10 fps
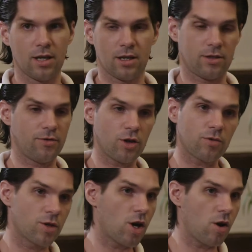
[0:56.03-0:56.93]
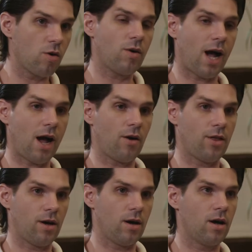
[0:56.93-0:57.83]
Because if you don't know how
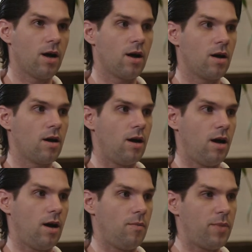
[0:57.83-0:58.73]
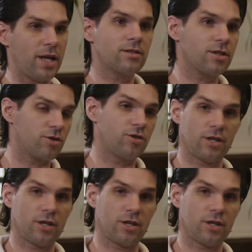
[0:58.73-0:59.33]
the pen testers,